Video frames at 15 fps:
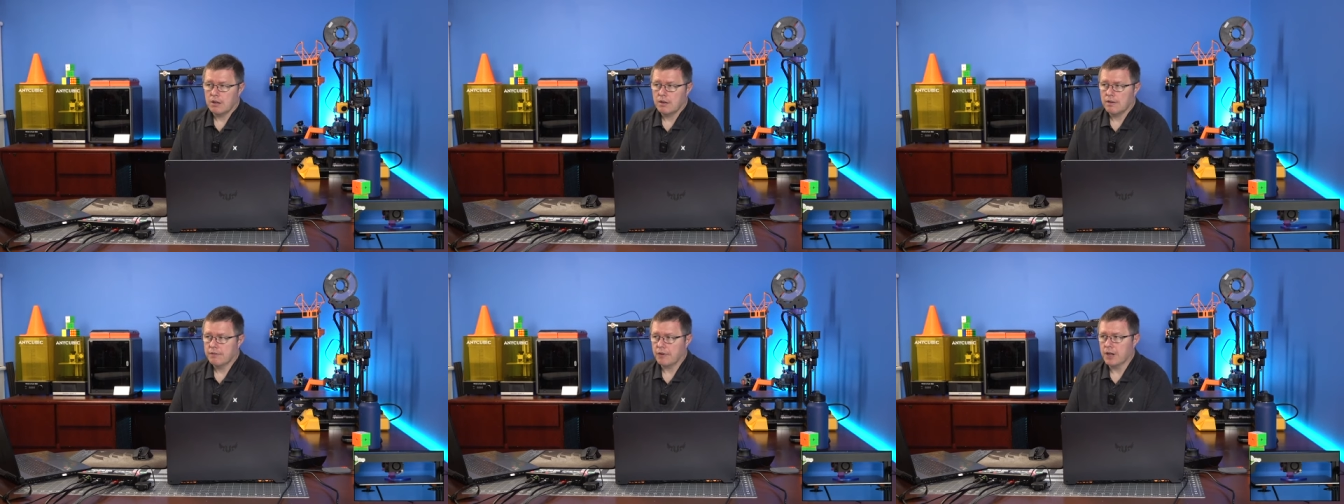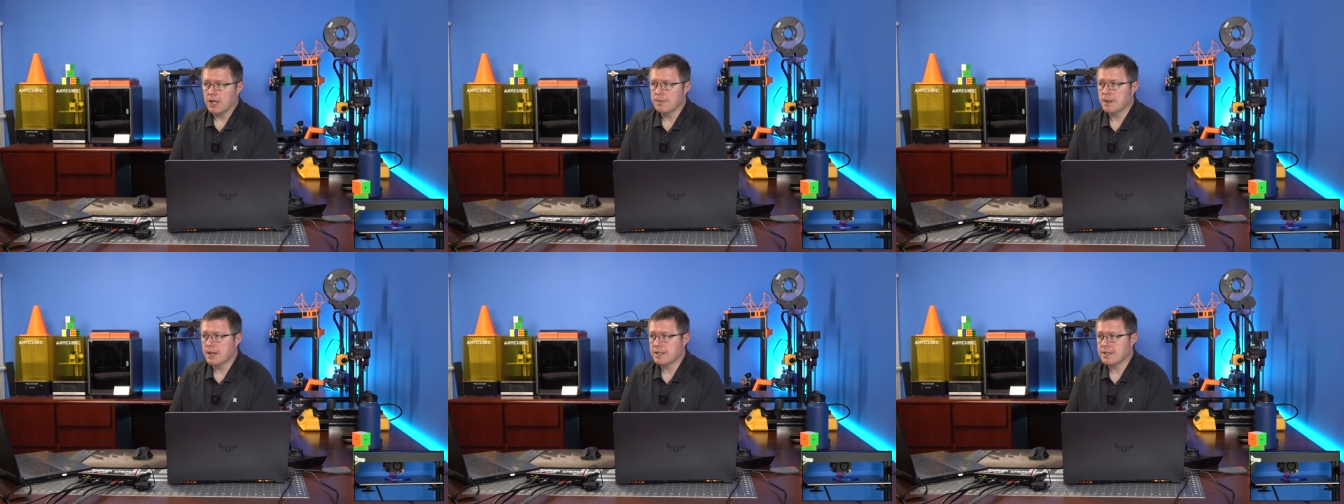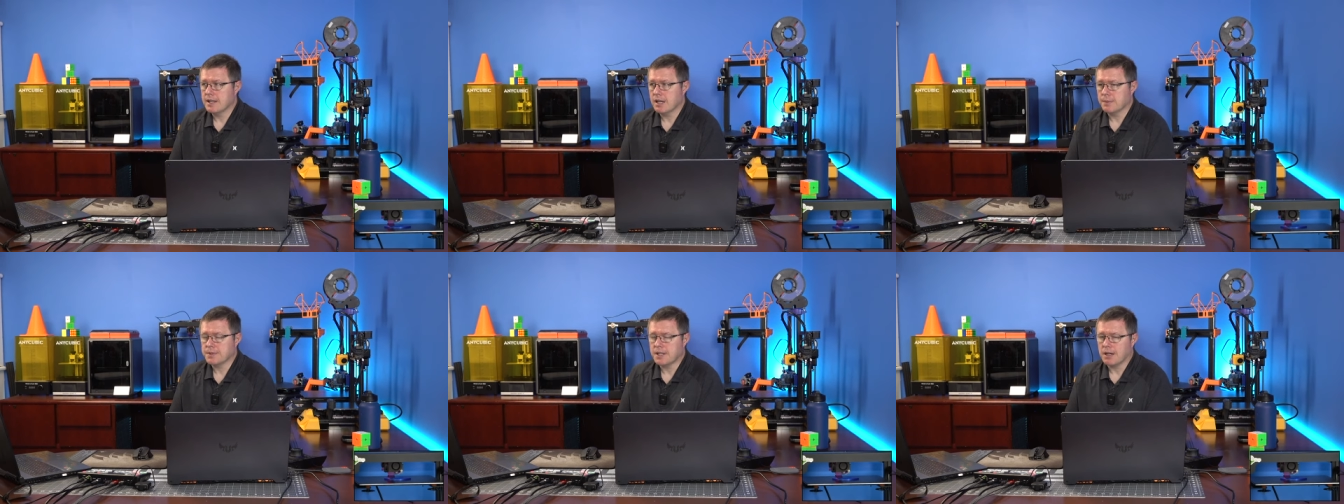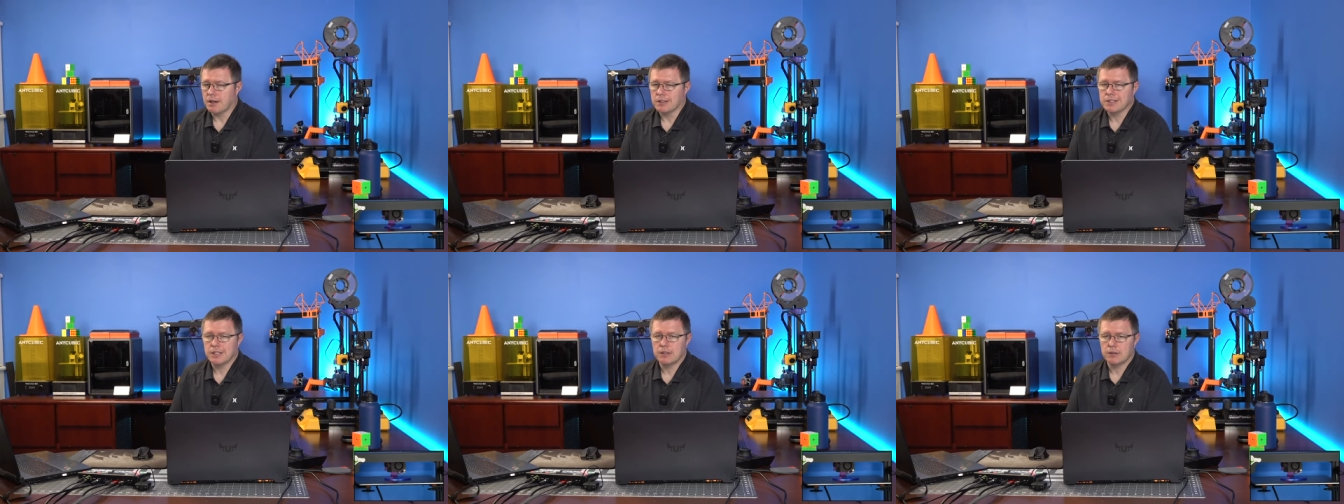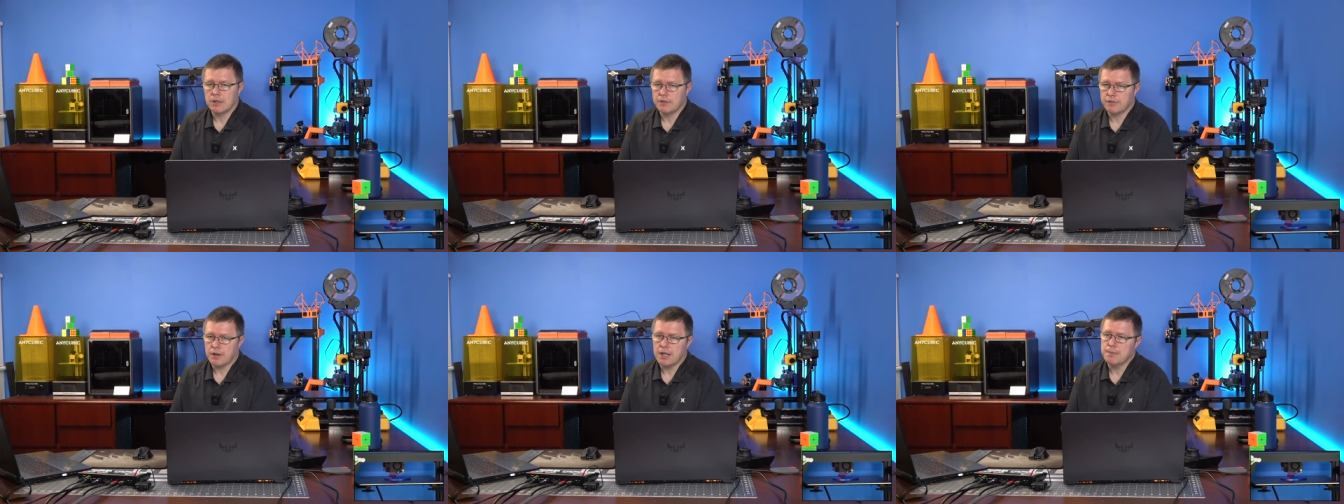for anybody to get upset at artillery
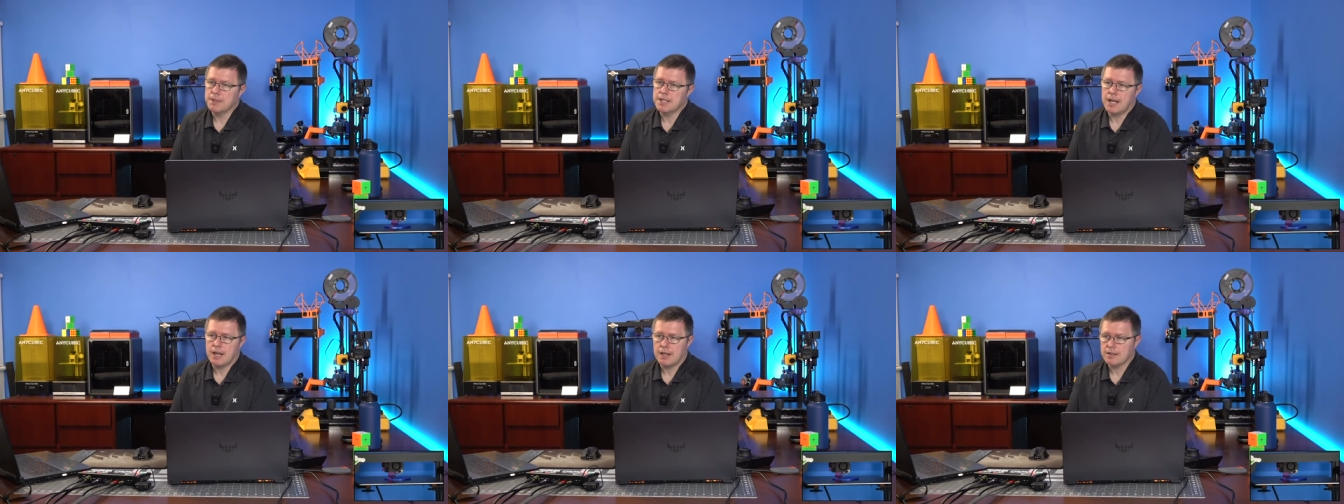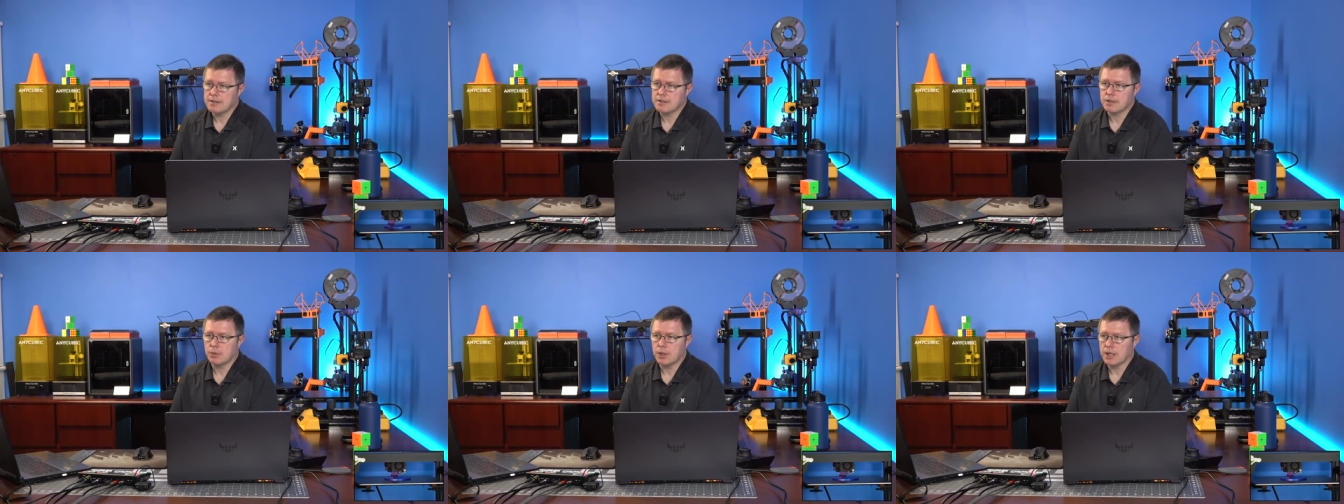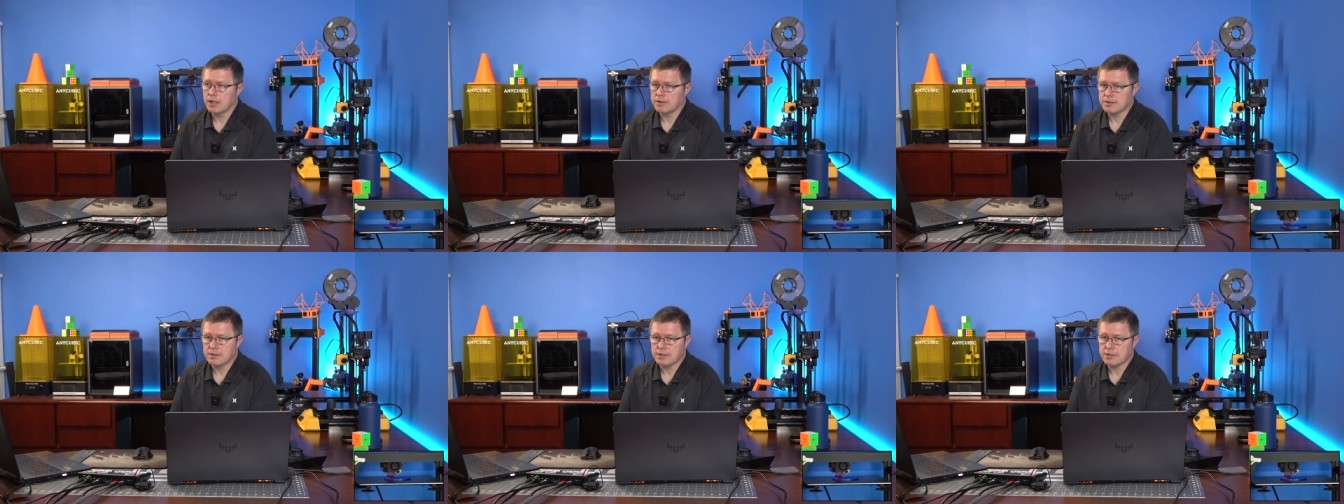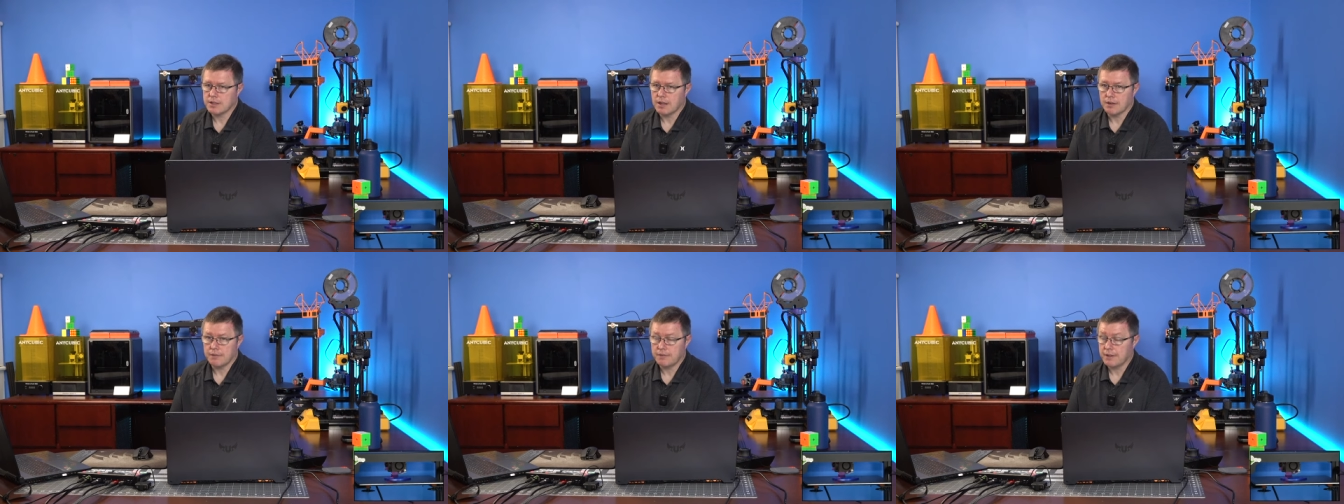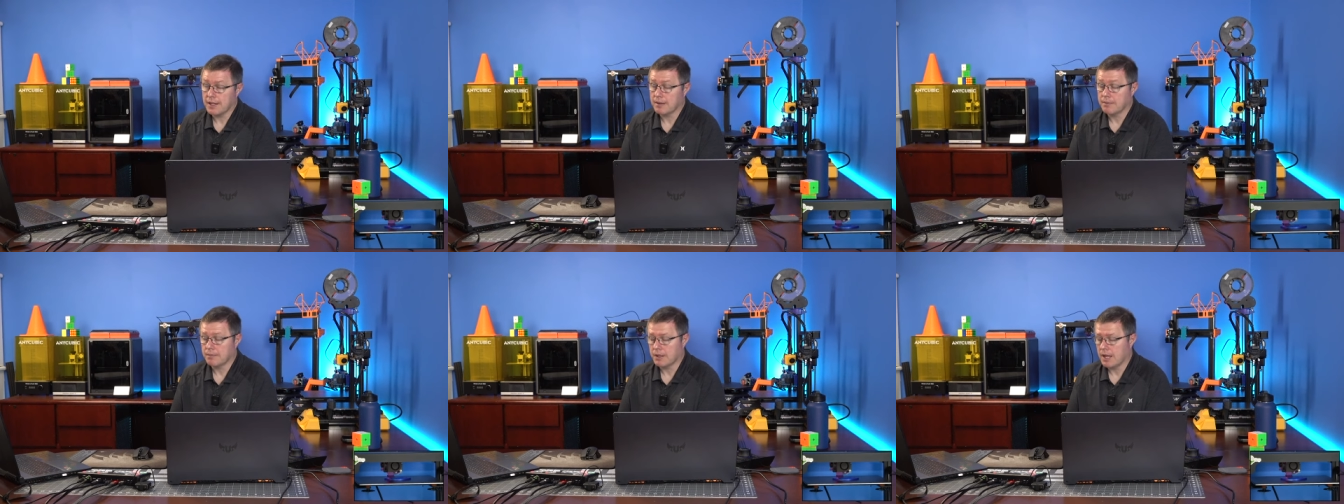for imitating someone else's stuff, like,